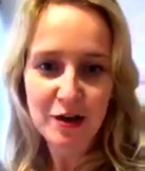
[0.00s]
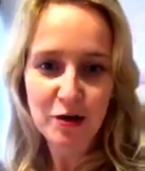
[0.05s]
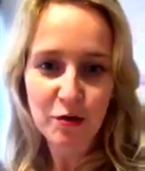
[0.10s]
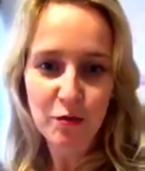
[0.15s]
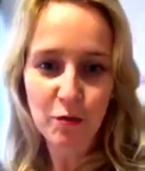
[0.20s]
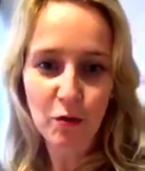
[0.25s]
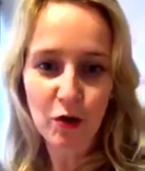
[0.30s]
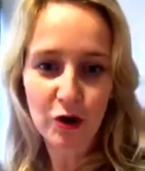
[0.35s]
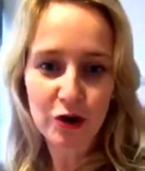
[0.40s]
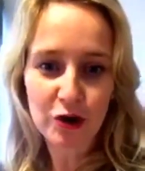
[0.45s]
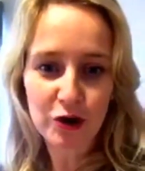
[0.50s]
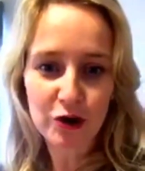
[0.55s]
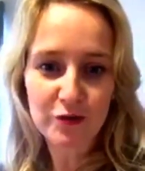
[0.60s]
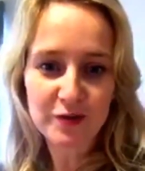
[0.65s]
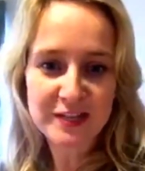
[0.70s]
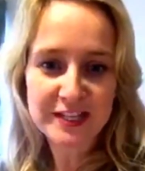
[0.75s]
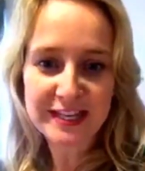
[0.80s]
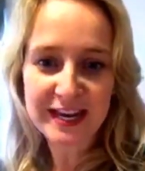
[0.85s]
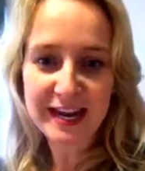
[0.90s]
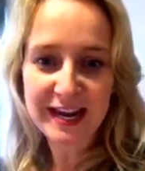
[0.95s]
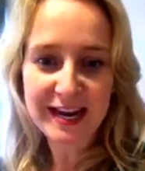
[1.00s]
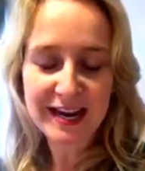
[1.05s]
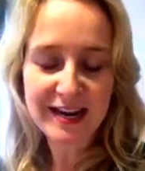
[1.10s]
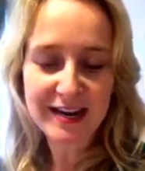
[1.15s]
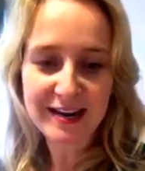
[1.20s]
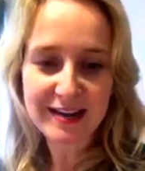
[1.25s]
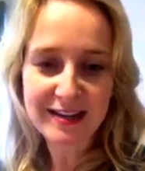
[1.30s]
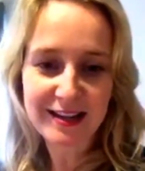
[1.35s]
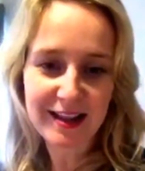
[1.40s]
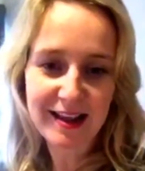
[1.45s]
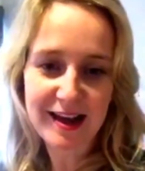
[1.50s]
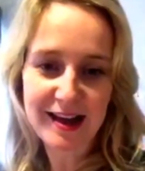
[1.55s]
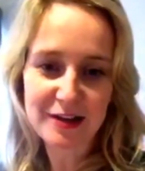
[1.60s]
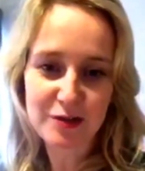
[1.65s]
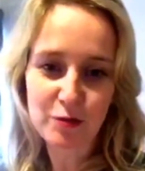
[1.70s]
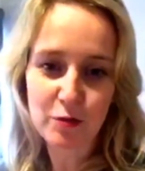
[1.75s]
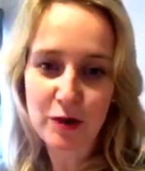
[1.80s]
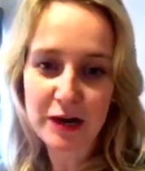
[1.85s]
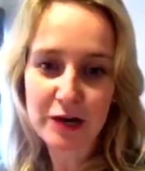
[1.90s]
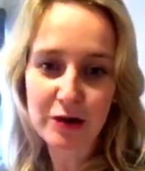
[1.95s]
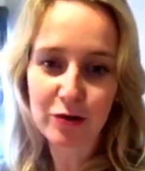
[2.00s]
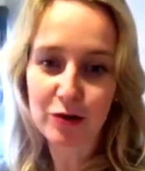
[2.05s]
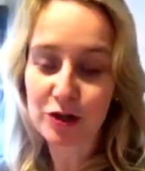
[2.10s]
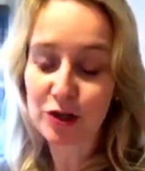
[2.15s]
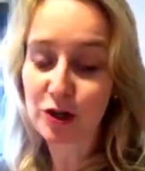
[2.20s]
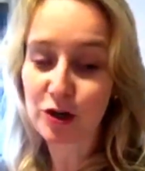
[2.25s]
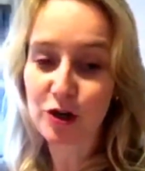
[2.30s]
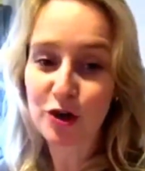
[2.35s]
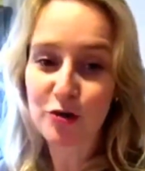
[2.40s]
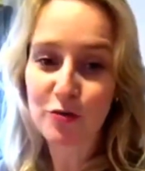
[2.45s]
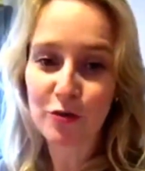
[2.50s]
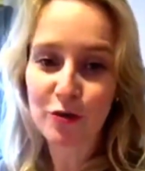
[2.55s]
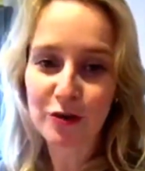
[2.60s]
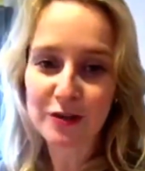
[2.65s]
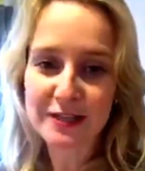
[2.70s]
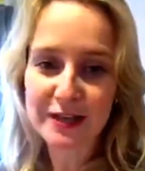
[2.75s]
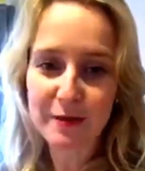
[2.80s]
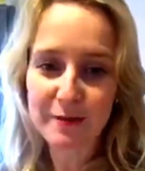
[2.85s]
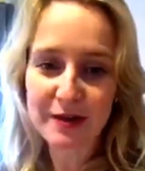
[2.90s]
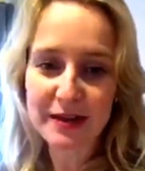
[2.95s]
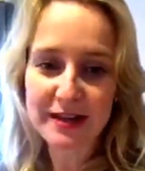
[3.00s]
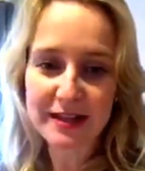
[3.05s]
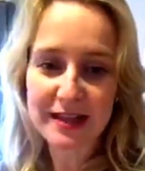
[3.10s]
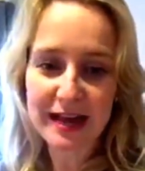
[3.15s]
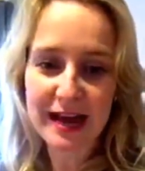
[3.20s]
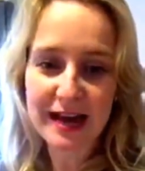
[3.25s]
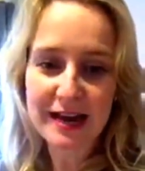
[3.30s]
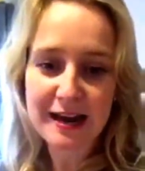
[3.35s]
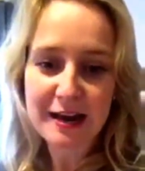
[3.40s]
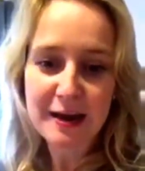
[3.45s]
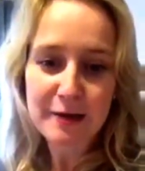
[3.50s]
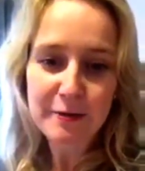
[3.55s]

what you've seen in the last week or two, or something that,